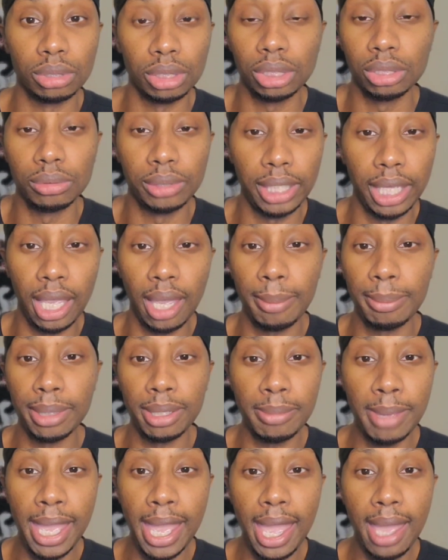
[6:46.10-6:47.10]
you can't
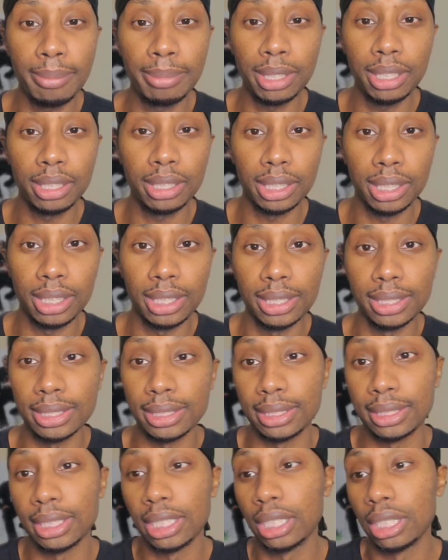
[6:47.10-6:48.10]
be mad
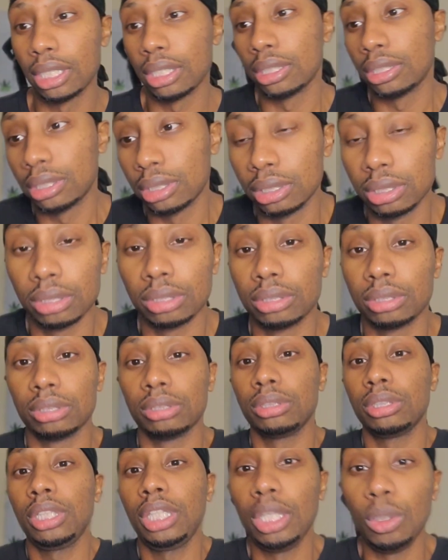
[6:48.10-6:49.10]
because
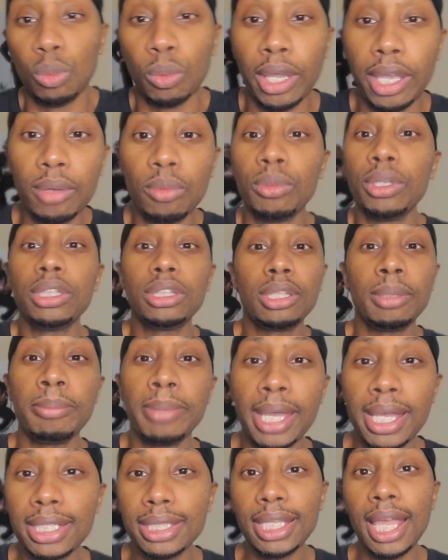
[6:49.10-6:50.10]
he went with the
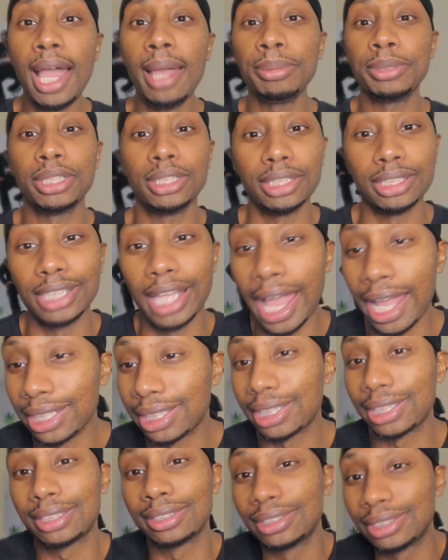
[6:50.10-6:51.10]
best option.
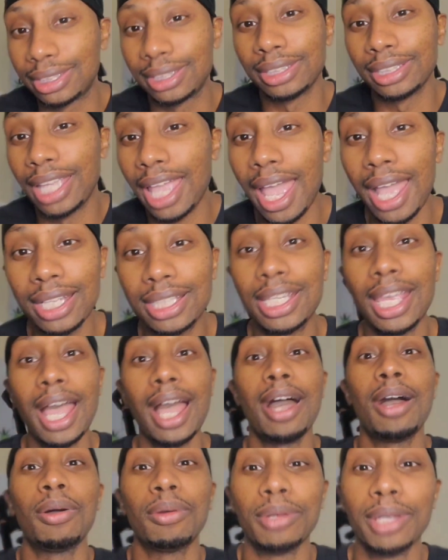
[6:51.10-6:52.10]
That's
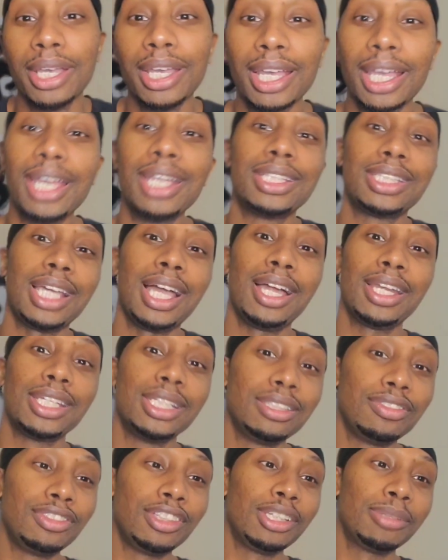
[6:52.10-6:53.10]
how
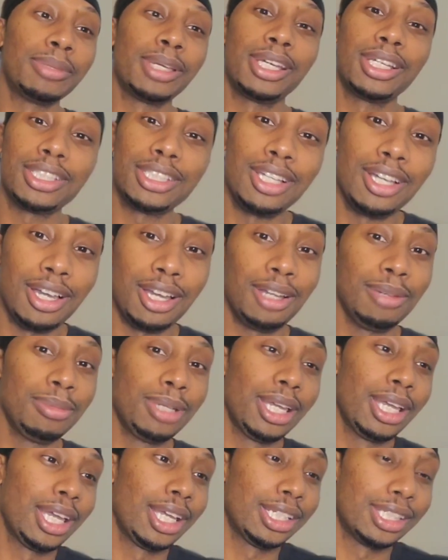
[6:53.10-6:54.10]
these females are,
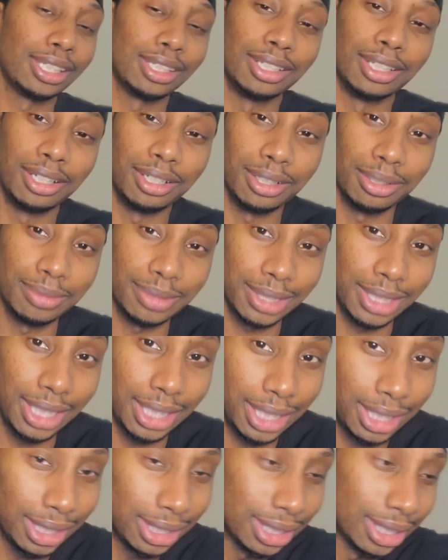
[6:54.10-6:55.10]
man. You know what I'm
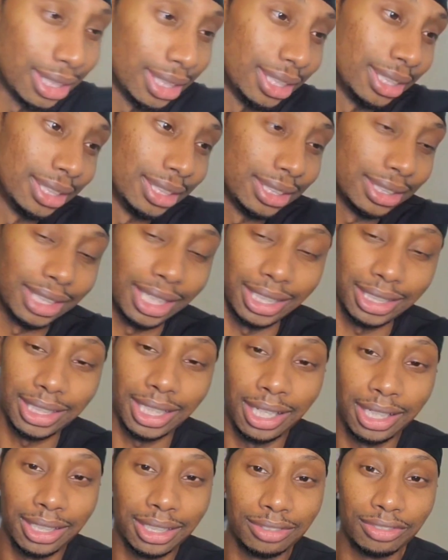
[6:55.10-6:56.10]
saying? That's
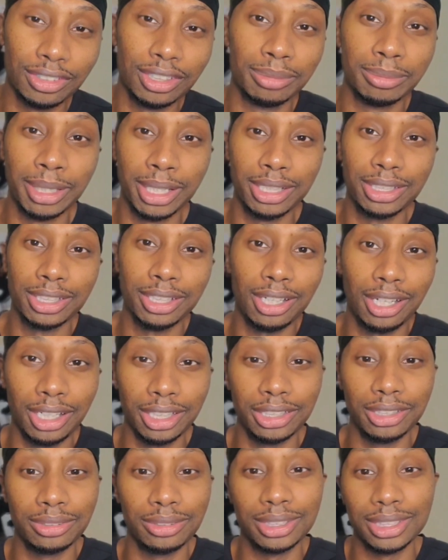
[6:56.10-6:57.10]
how these females
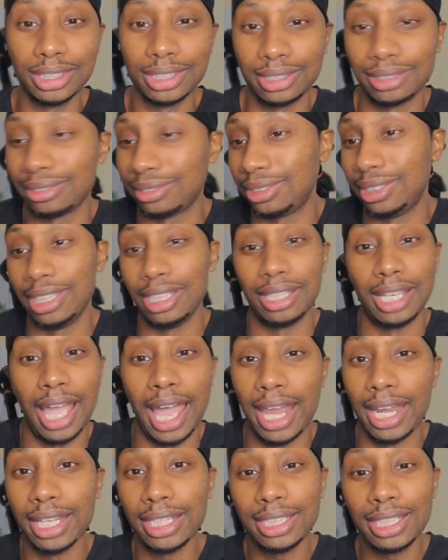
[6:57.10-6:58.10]
are. You
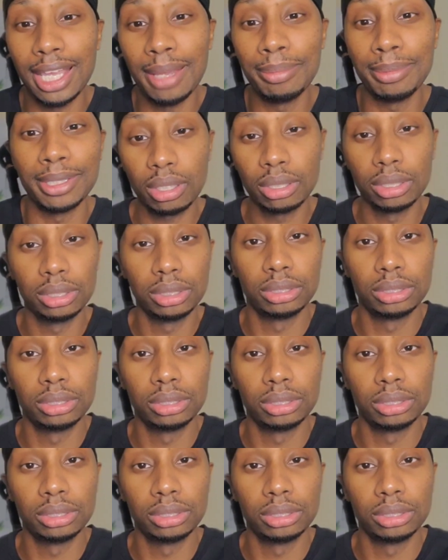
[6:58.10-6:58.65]
gotta accept it.